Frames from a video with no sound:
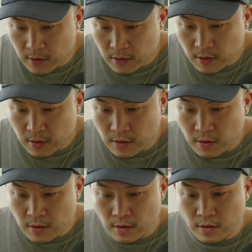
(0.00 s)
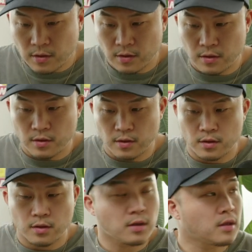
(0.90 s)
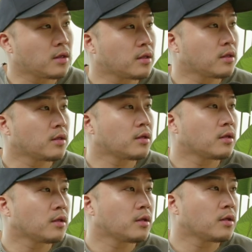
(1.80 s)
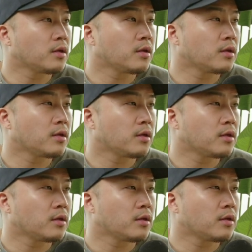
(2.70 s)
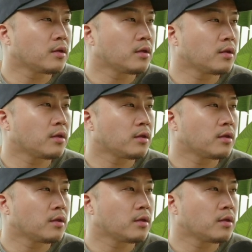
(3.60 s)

(silent)